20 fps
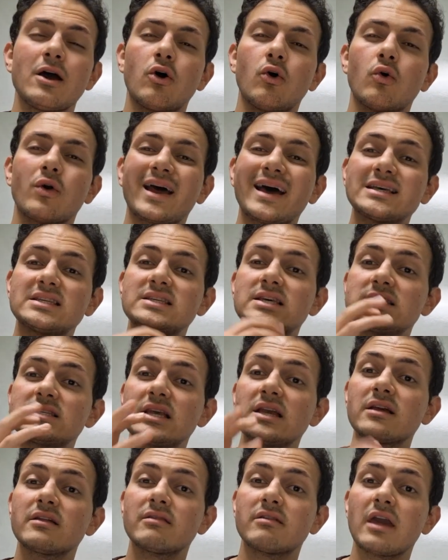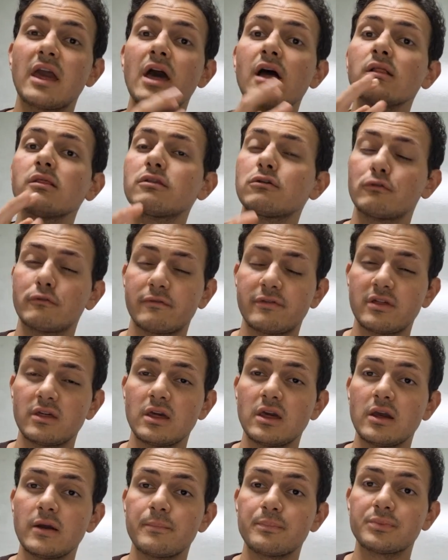or assessing the health of
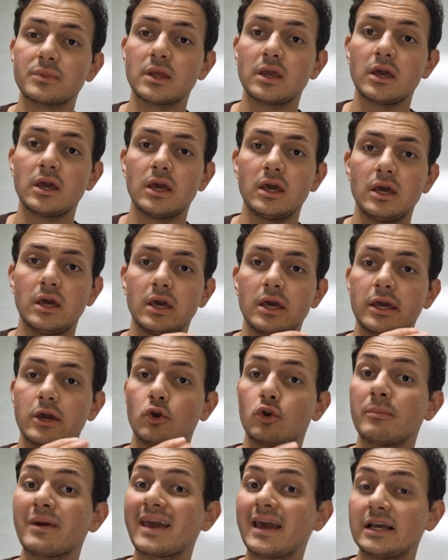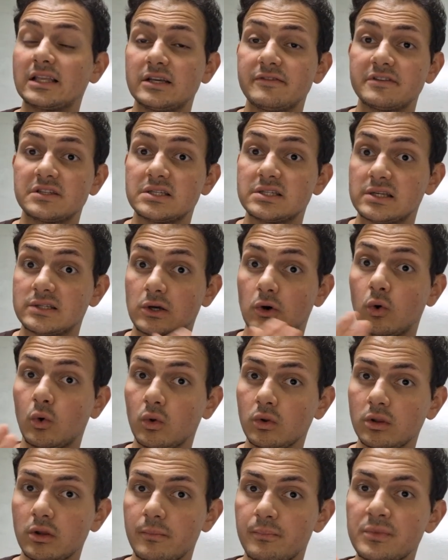the economic activities as a
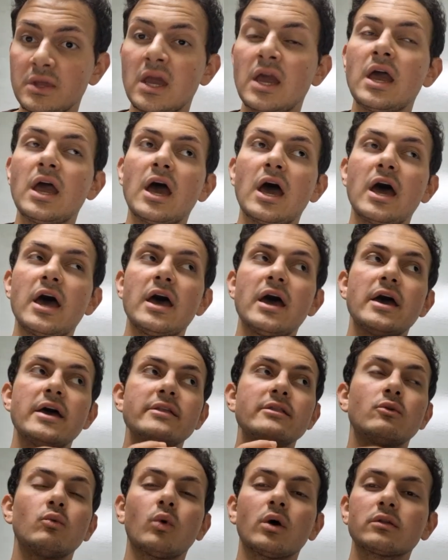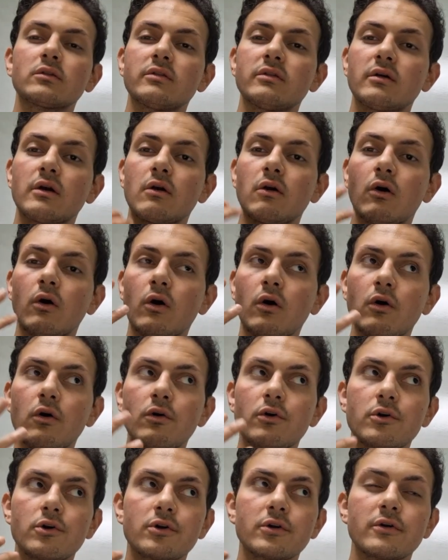whole, and what they
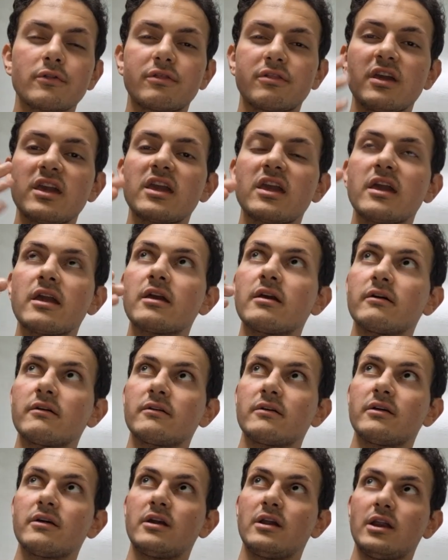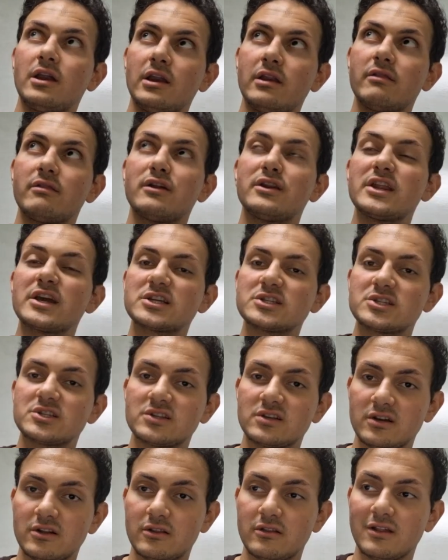are thinking in the
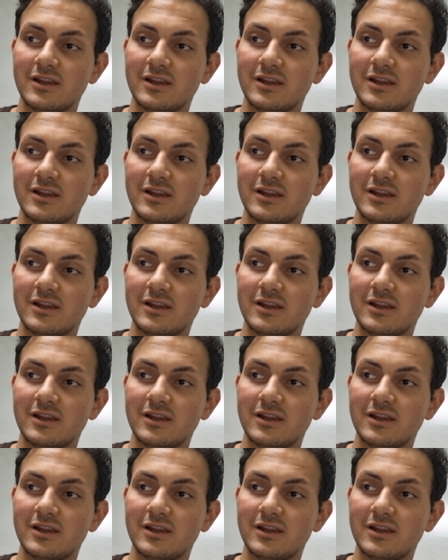next